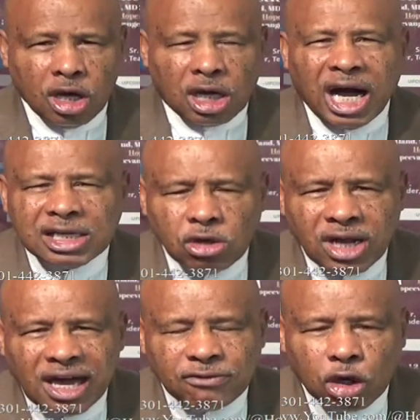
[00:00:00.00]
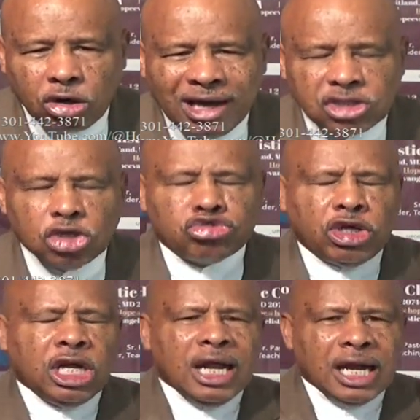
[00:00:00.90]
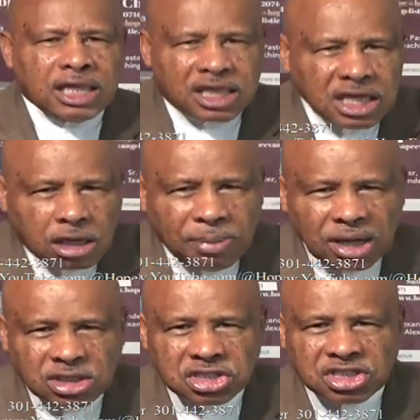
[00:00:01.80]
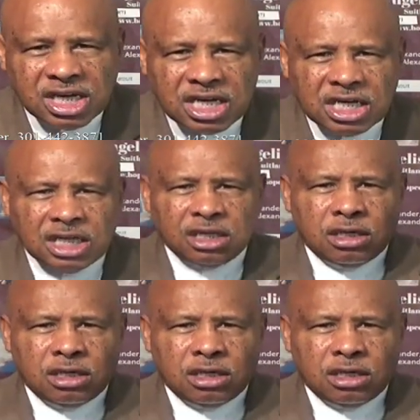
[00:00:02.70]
God don't have no grandchildren. Think about this thing.